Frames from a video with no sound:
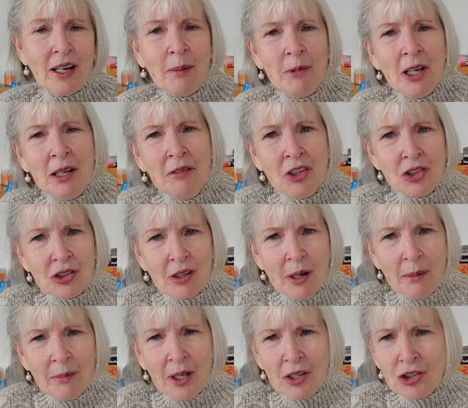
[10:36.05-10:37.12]
I'm not
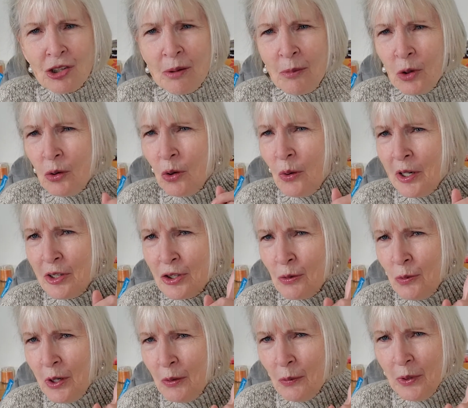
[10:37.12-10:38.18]
sure I'm quite to
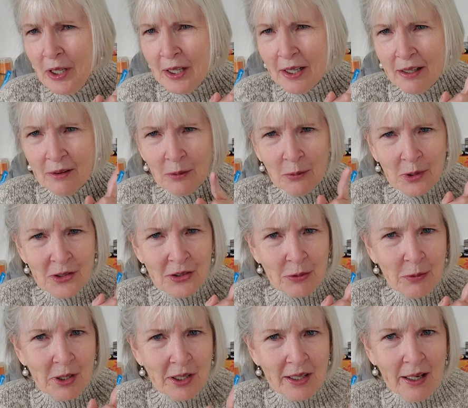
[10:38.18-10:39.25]
once a
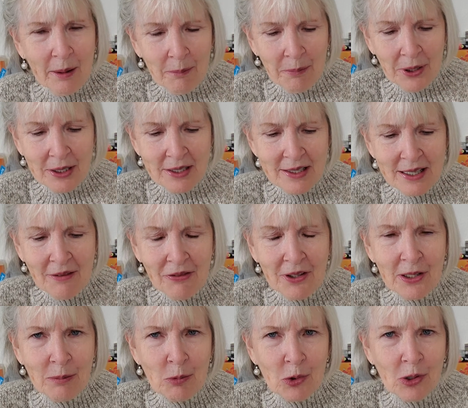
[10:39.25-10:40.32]
week yet, but
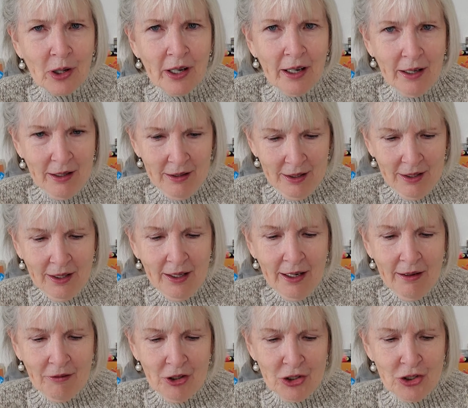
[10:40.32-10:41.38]
definitely more
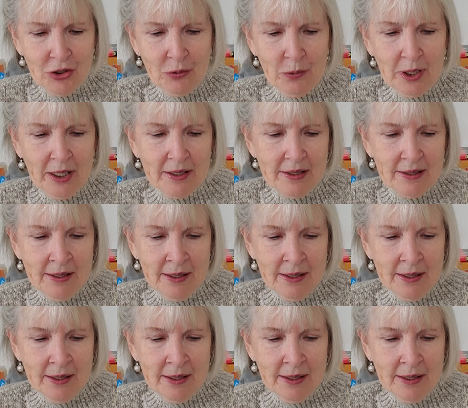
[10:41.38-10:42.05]
every 2 weeks.